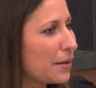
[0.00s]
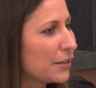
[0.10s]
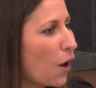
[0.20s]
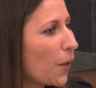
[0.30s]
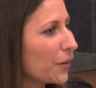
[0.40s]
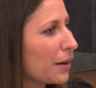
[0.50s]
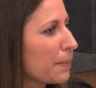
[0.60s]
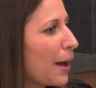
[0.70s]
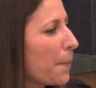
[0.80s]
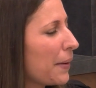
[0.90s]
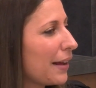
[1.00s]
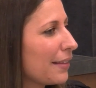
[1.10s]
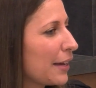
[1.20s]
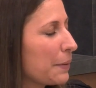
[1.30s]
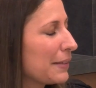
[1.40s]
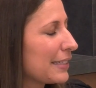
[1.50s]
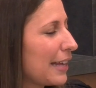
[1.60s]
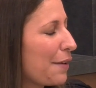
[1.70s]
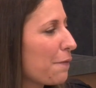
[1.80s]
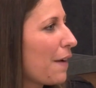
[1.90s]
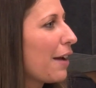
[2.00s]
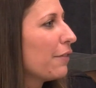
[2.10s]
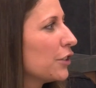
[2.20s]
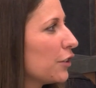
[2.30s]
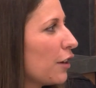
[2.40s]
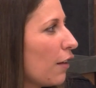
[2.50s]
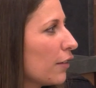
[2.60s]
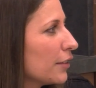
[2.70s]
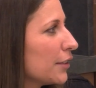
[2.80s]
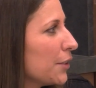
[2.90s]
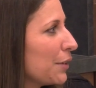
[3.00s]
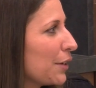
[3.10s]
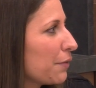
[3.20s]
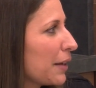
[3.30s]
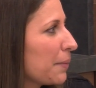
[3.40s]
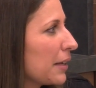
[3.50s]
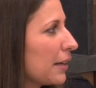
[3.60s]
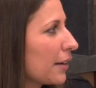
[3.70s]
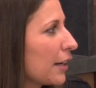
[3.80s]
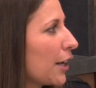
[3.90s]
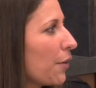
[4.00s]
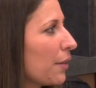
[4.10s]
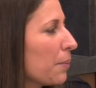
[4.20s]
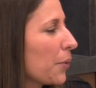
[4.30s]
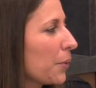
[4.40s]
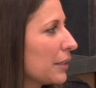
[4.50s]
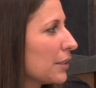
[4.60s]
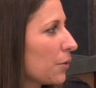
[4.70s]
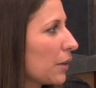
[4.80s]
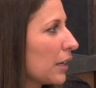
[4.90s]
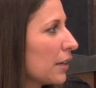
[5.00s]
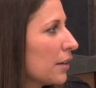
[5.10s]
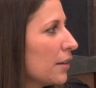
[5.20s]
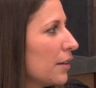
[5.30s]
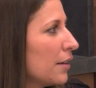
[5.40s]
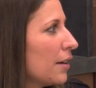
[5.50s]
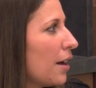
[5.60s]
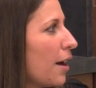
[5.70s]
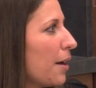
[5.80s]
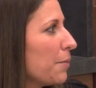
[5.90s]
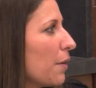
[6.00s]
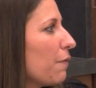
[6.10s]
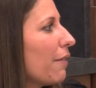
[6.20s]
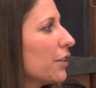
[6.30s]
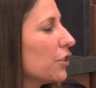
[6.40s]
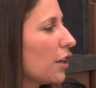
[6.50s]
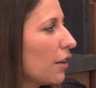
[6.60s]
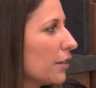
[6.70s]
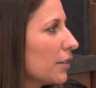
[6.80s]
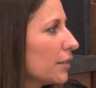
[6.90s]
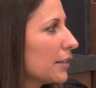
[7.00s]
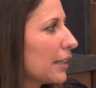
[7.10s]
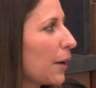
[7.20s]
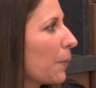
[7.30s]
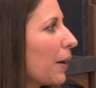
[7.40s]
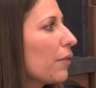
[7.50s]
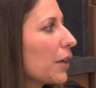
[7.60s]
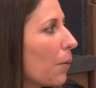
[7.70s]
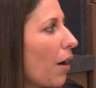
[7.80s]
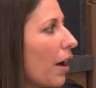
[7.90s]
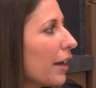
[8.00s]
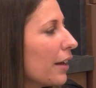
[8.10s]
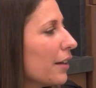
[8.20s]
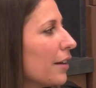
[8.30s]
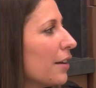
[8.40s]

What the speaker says: dollar amount, but I think it was like $500. You and your family are going to go to the employee store. You have $500 to get whatever you want.